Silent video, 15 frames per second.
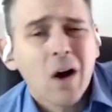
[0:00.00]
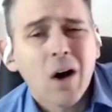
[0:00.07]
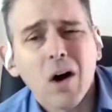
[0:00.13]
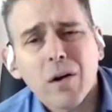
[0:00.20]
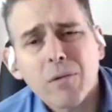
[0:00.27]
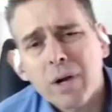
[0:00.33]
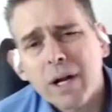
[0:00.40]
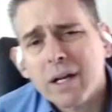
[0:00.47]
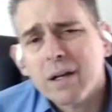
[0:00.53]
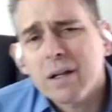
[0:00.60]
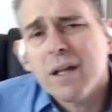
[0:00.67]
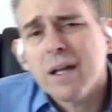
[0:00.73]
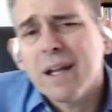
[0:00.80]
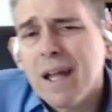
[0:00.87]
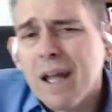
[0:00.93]
I reckon
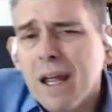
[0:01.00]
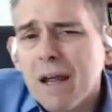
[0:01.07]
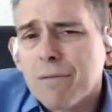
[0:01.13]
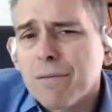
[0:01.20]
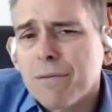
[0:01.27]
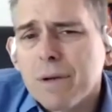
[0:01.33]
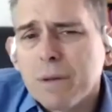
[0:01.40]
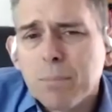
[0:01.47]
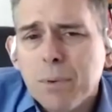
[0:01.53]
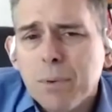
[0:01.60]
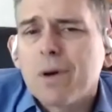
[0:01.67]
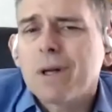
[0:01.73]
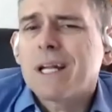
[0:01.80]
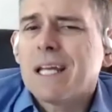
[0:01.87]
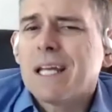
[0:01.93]
yeah. that
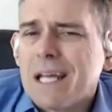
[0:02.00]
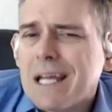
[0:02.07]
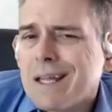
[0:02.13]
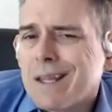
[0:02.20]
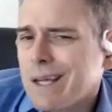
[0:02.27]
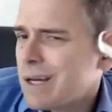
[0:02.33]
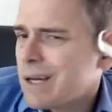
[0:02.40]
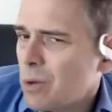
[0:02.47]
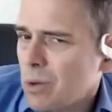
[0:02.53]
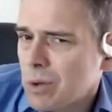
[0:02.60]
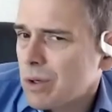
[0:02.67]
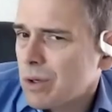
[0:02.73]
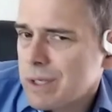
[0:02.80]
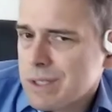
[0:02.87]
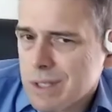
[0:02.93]
everybody in that
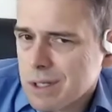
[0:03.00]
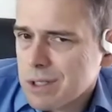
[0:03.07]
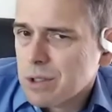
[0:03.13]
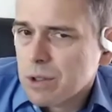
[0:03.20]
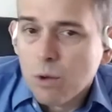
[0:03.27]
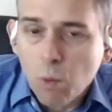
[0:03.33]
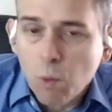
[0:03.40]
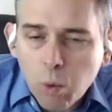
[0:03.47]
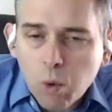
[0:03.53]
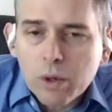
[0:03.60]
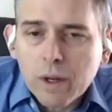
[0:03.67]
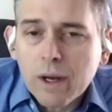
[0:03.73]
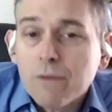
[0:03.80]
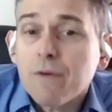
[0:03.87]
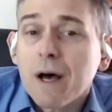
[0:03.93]
organization would
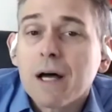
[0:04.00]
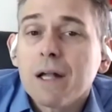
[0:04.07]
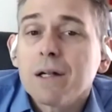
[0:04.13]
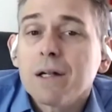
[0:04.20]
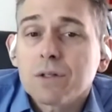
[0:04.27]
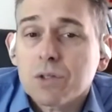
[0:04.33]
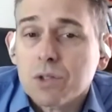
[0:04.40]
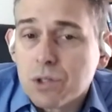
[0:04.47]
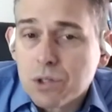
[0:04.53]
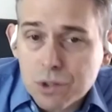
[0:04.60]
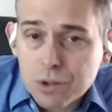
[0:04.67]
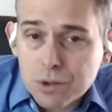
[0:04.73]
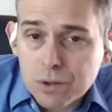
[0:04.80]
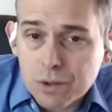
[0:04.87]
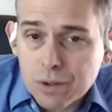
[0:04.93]
have
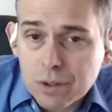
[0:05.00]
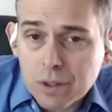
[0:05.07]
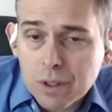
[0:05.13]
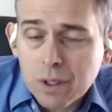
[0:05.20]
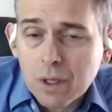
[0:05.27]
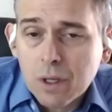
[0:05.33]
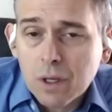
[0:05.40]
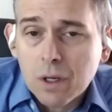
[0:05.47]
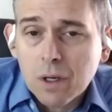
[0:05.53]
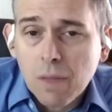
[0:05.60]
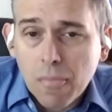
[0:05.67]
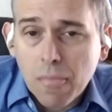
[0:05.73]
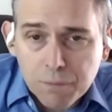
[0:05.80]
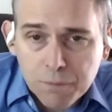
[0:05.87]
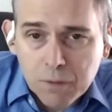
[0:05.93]
understood
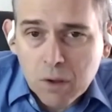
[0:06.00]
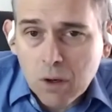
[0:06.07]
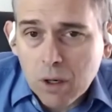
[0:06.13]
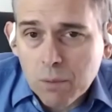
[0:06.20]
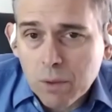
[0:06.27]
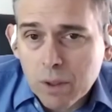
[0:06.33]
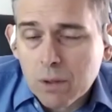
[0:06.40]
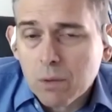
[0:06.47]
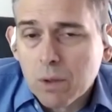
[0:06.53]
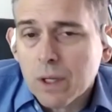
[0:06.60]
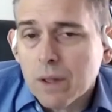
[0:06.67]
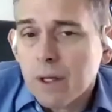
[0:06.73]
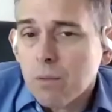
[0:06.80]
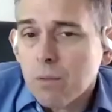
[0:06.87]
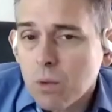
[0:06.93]
the flywheel and
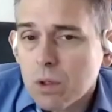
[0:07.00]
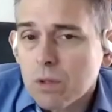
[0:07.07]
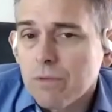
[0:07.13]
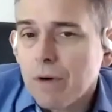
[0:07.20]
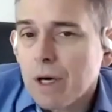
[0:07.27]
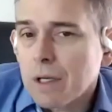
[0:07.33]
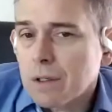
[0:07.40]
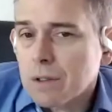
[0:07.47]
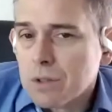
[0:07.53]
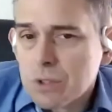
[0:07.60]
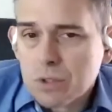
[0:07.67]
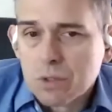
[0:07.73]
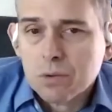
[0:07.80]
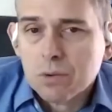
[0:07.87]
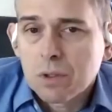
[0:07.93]
they would have
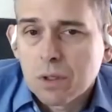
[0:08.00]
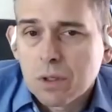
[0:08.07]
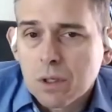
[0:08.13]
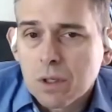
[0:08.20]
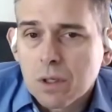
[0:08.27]
understood.